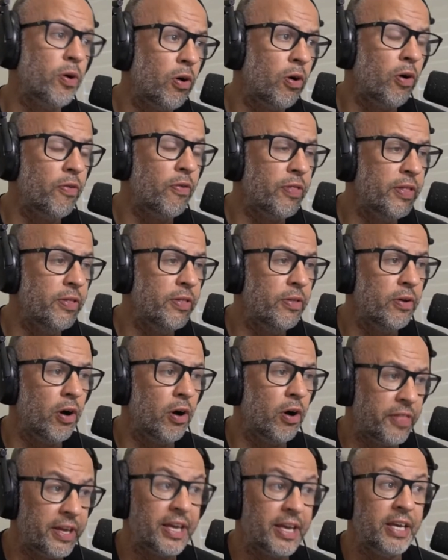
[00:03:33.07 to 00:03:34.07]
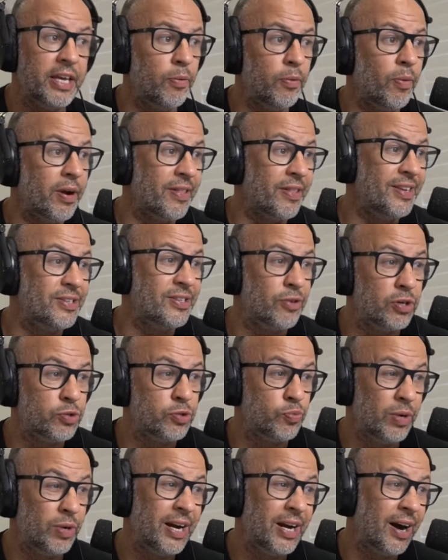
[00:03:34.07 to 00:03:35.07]
I think either one of these guys
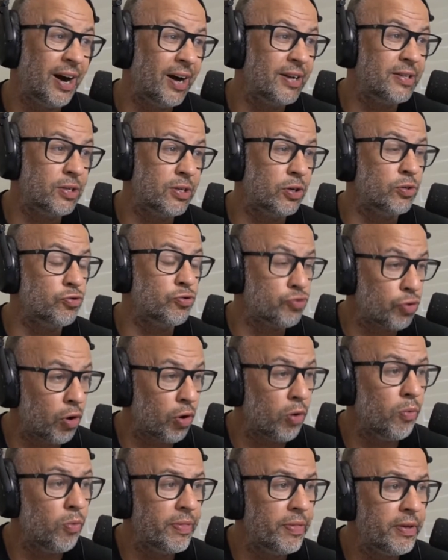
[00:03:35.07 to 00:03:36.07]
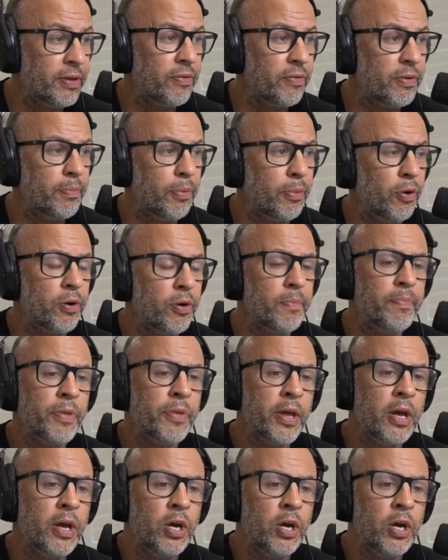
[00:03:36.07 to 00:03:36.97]
is really hard to control when they're on the bottom.